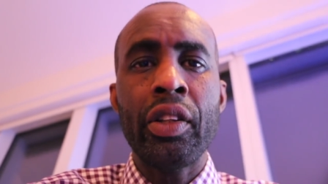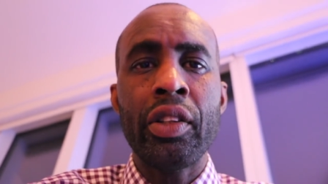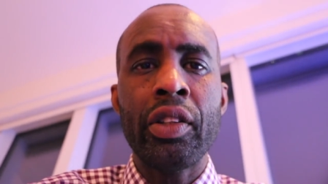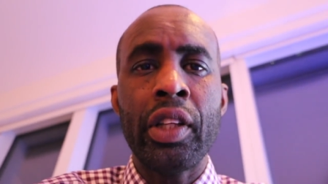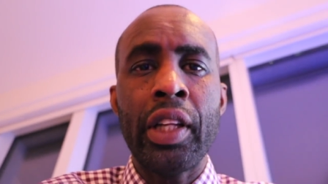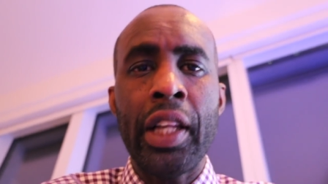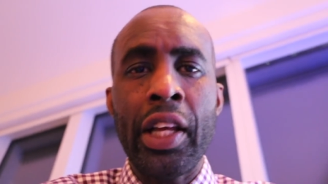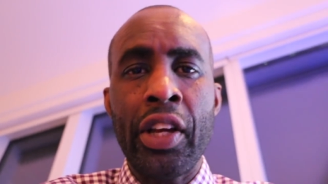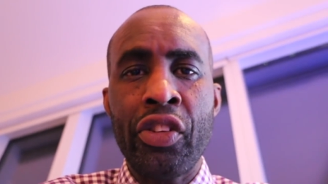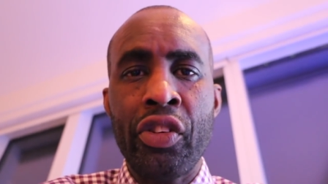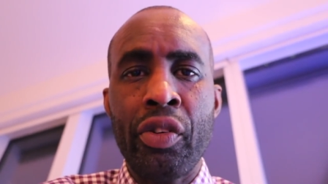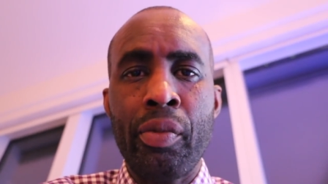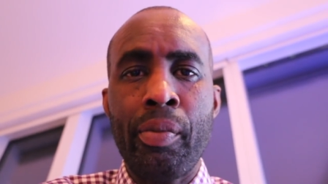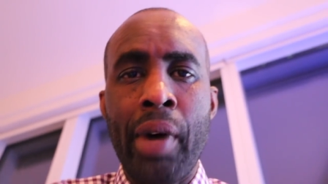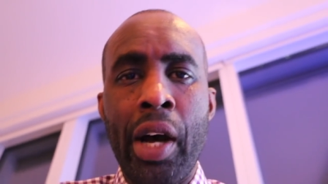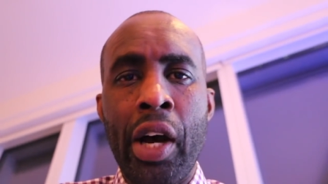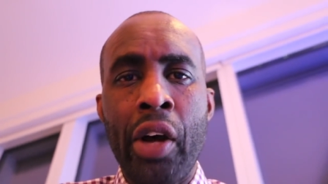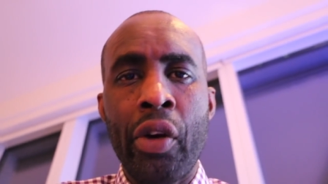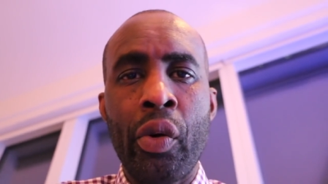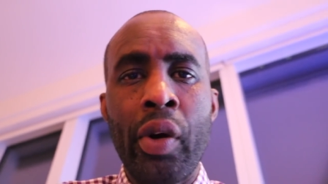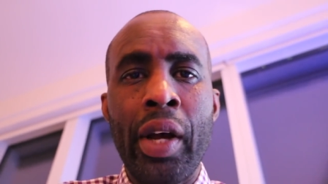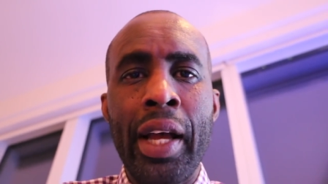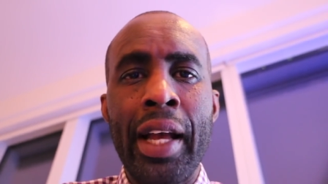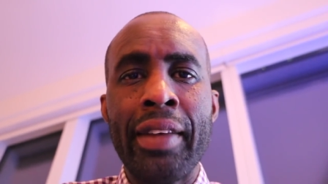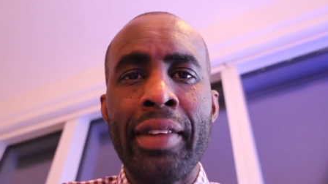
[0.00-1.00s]
the lesser
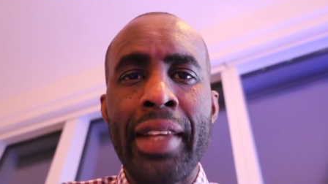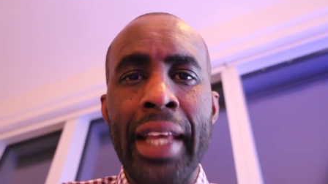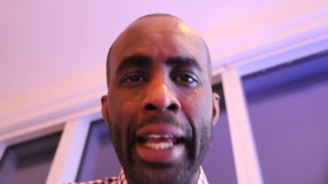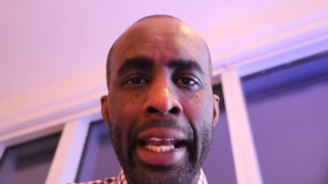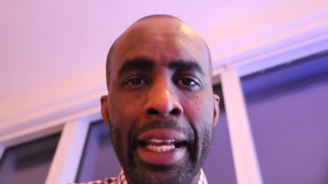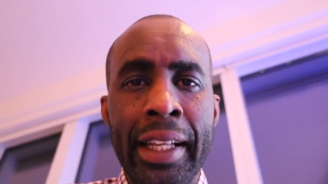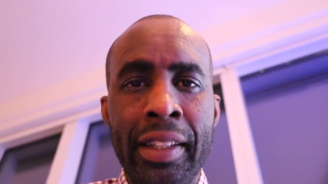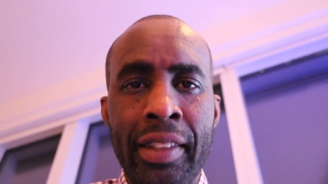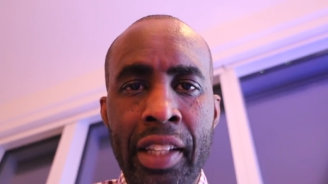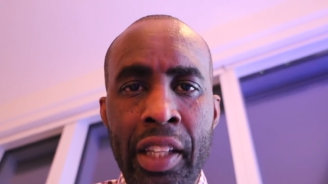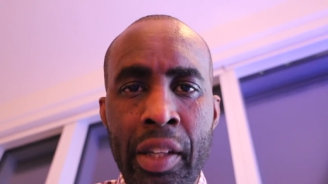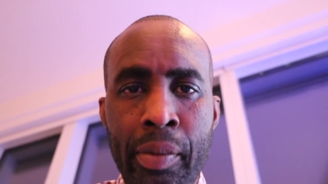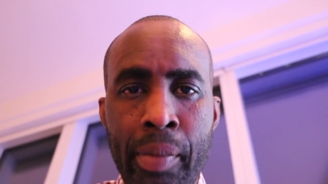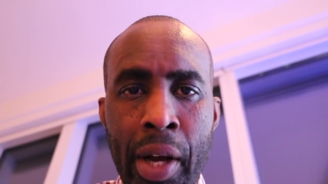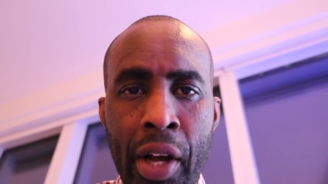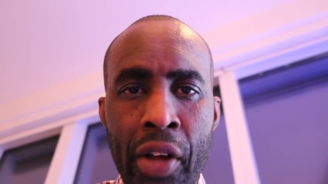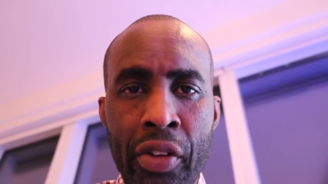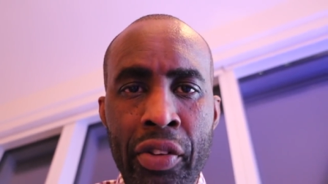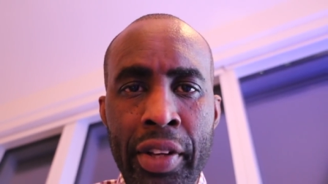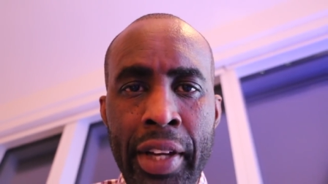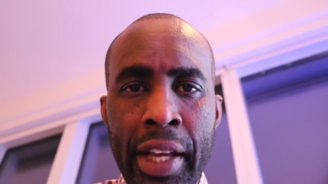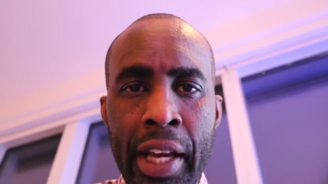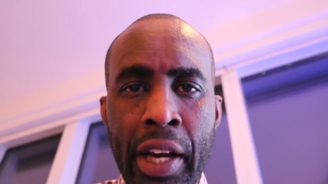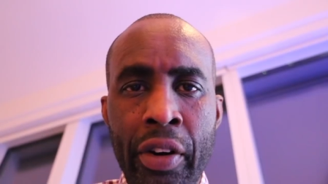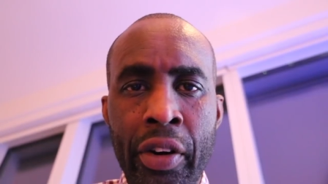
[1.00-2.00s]
model has 18
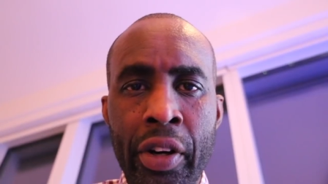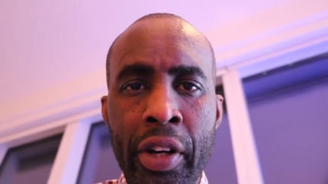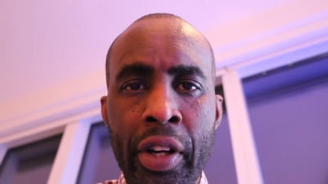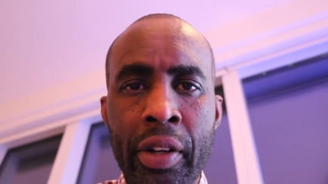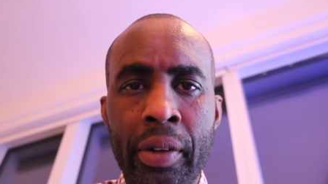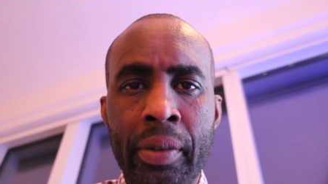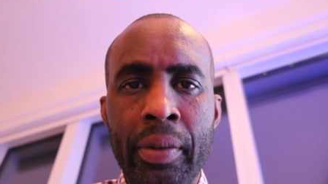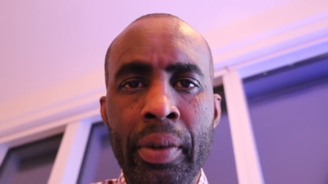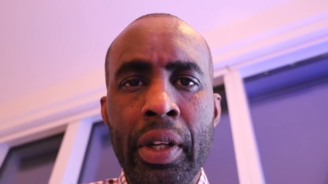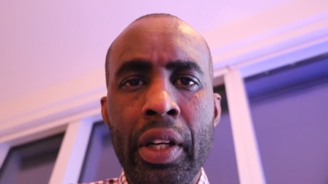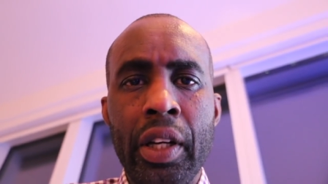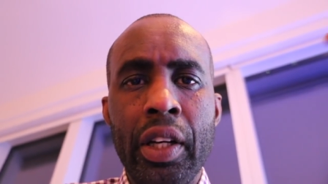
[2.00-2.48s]
miles an hour,